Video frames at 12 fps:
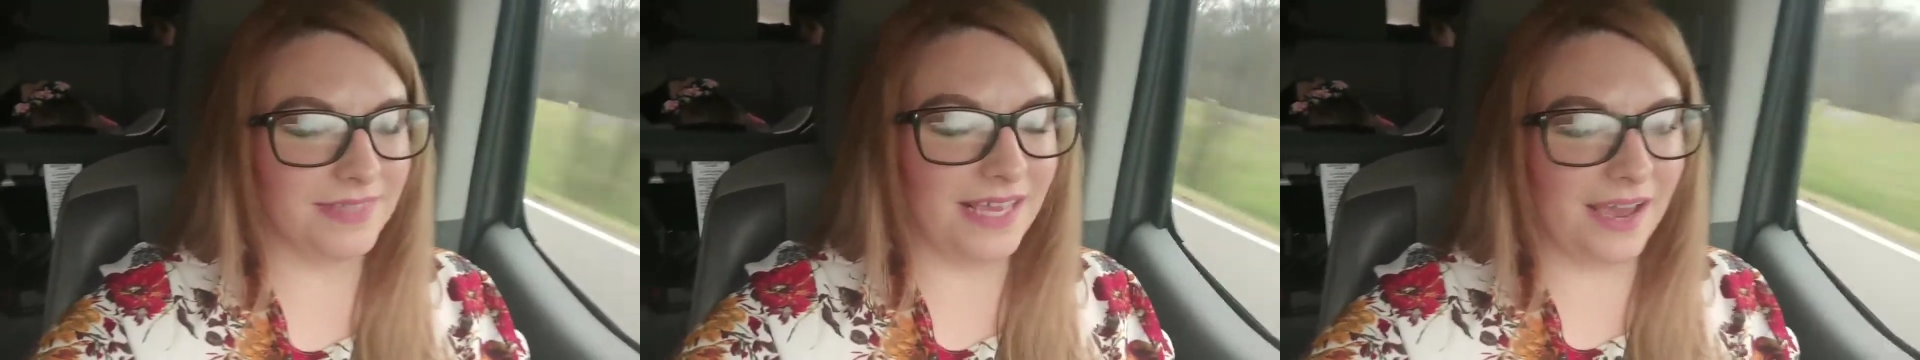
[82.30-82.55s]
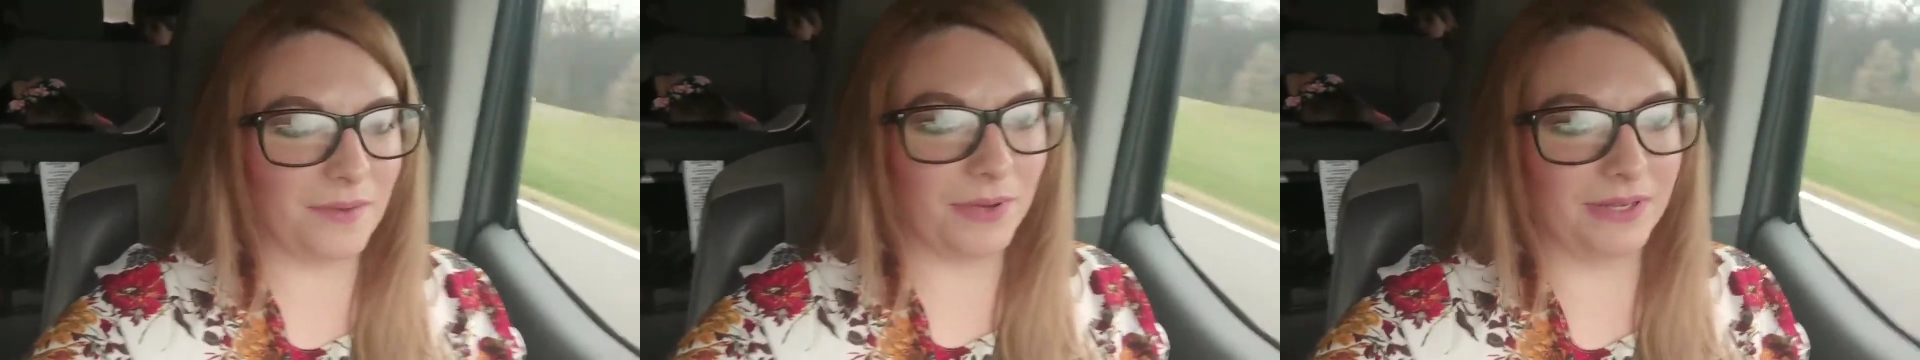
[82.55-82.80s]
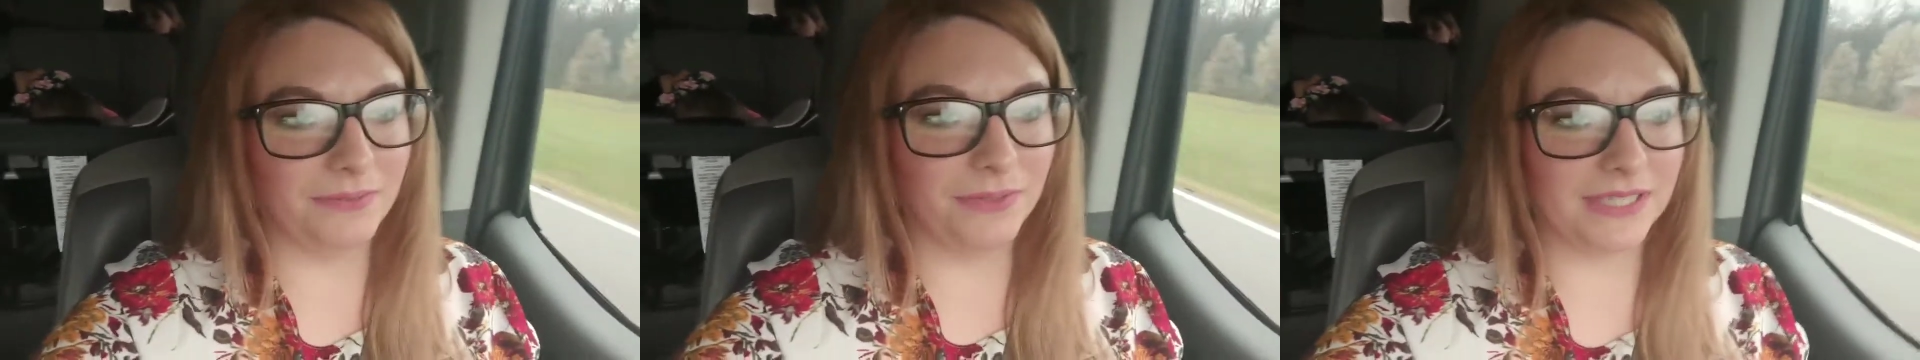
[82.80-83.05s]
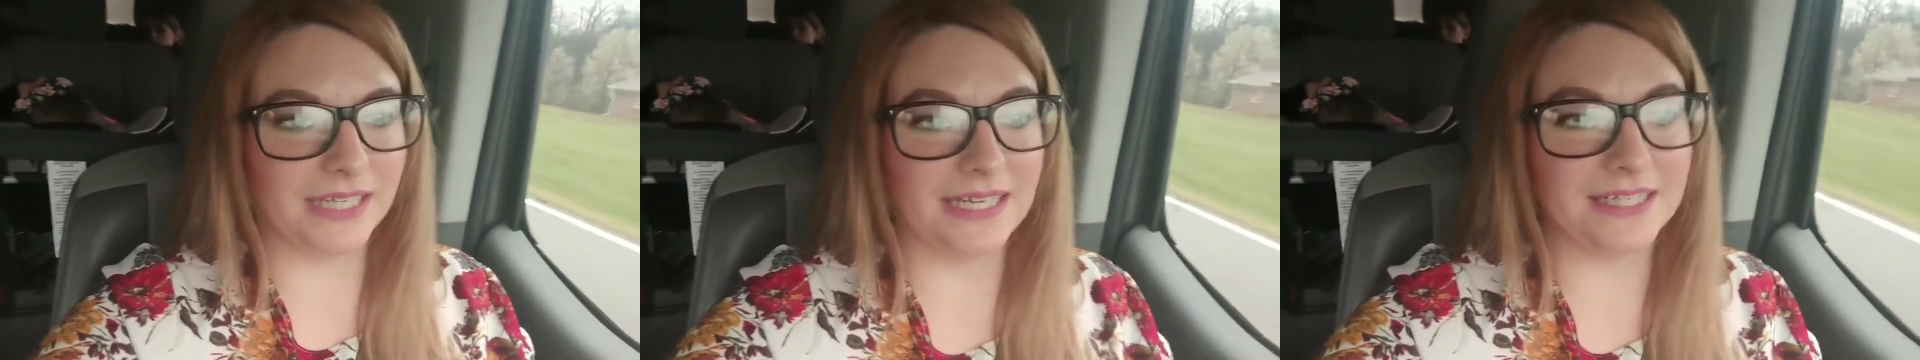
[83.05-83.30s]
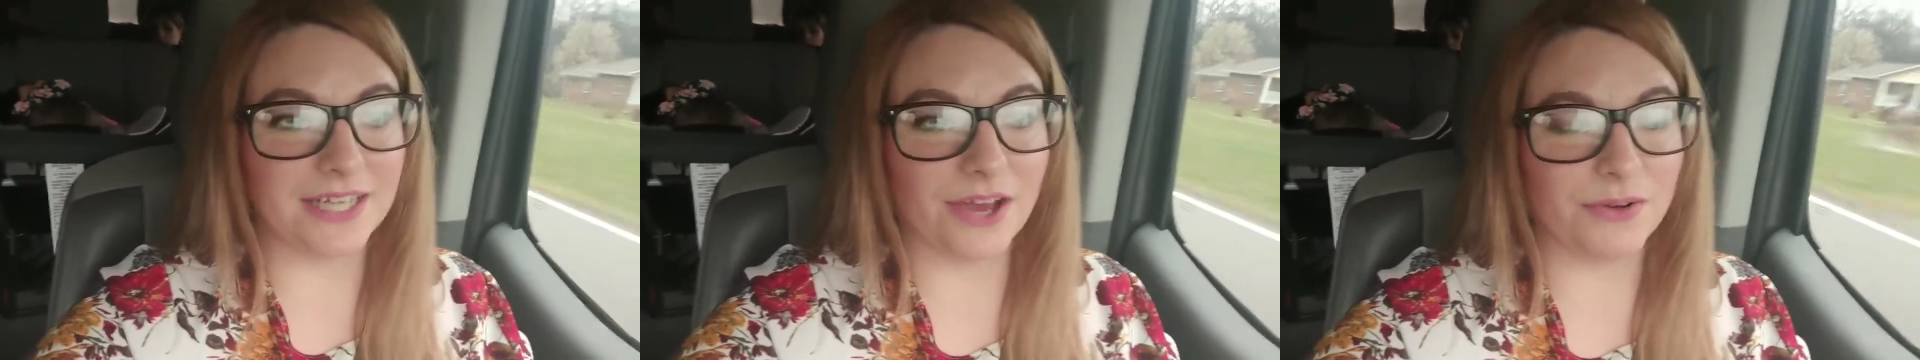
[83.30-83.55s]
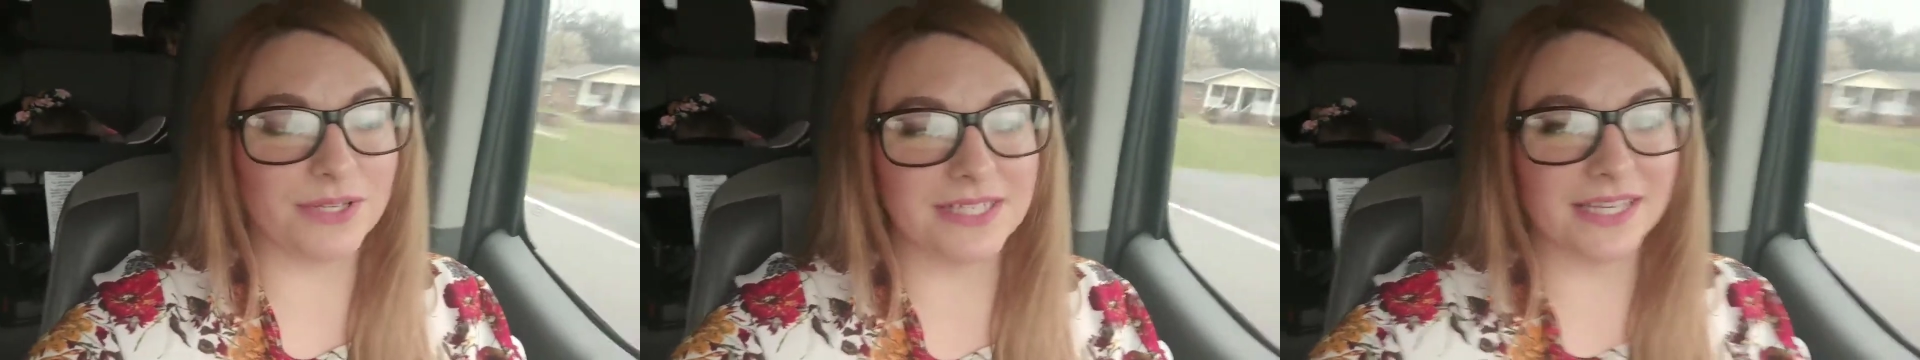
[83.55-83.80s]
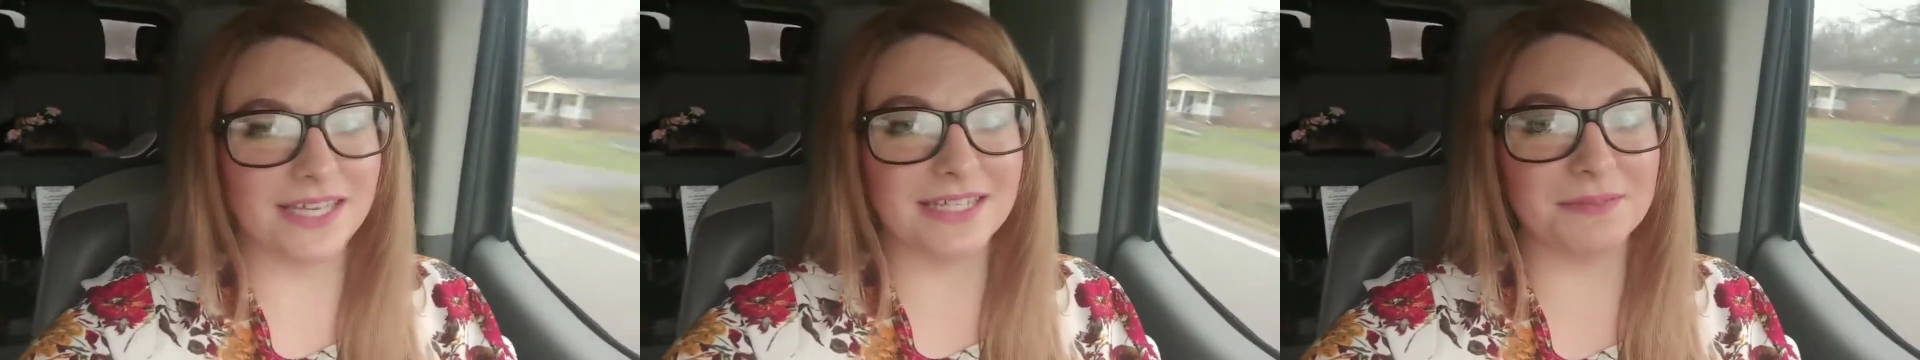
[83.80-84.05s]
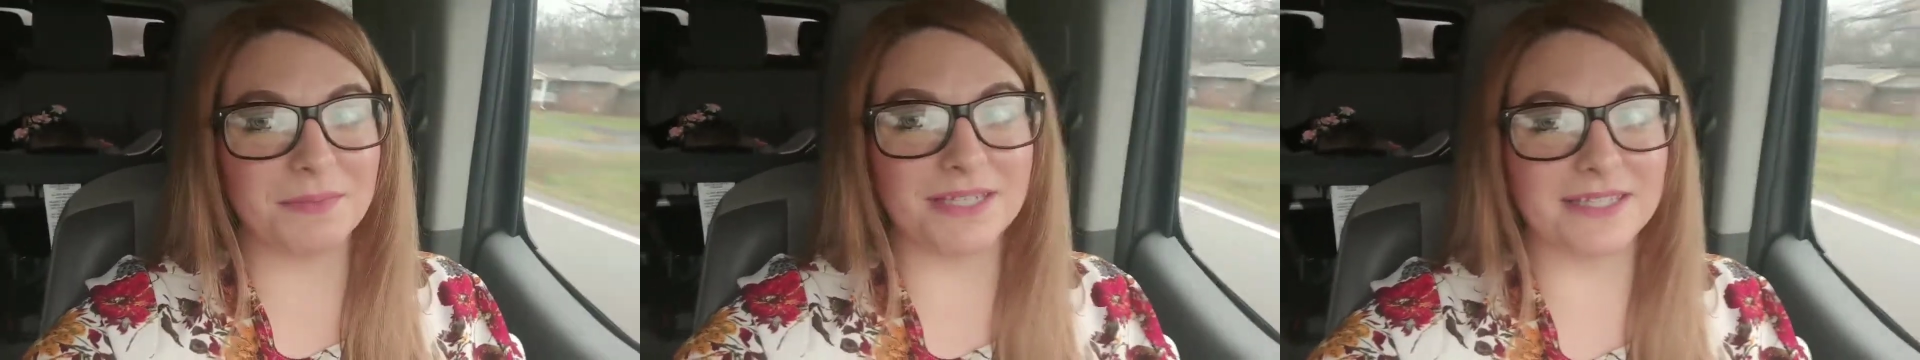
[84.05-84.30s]
yeah, we really need to go because the
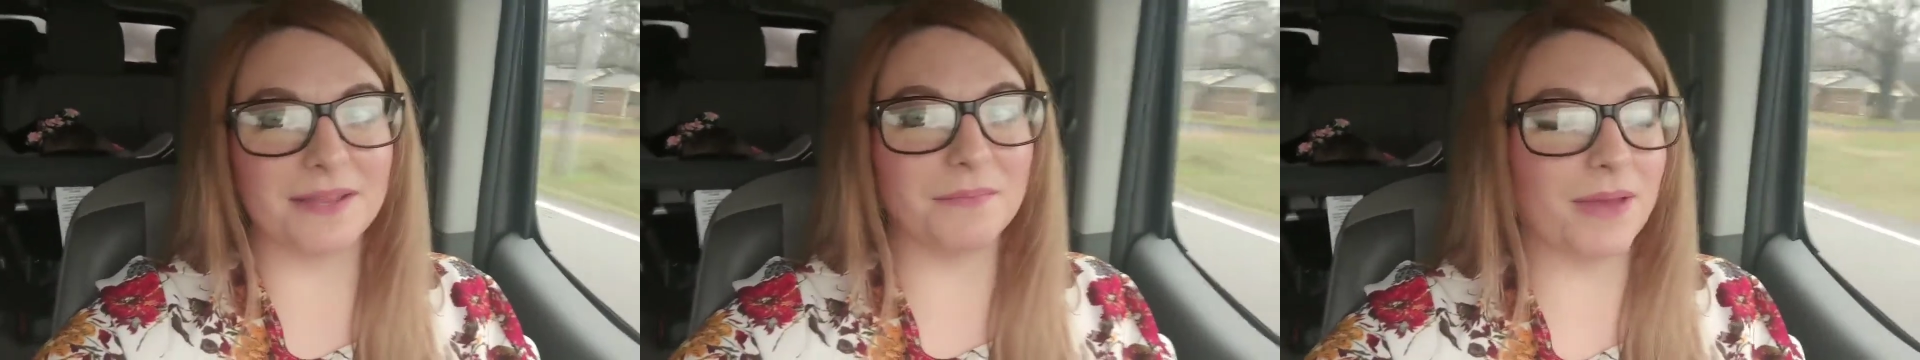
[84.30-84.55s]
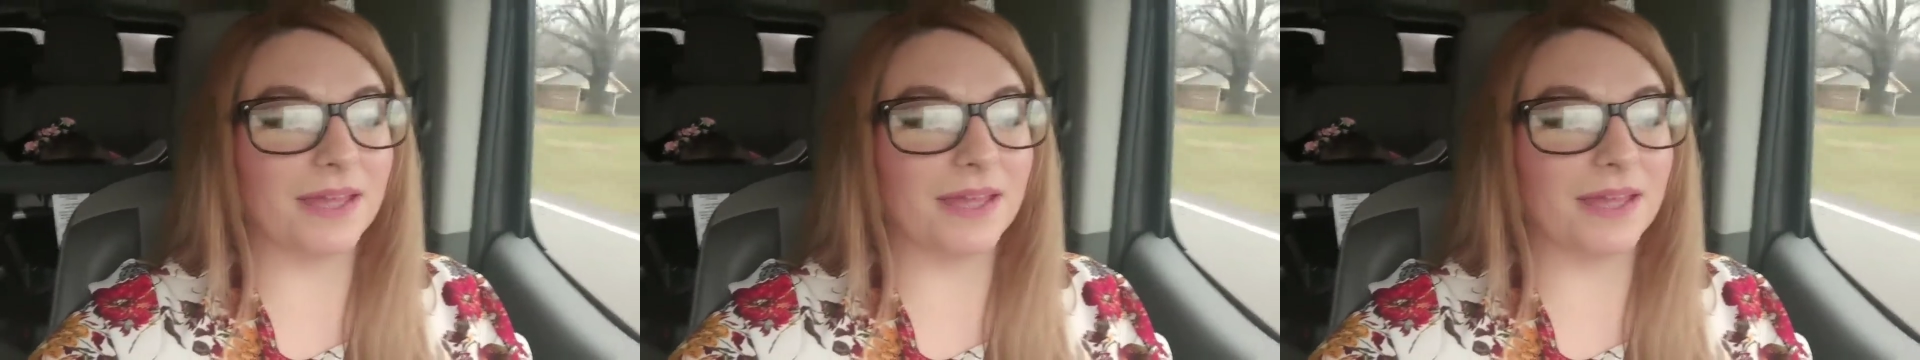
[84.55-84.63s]
kids miss it.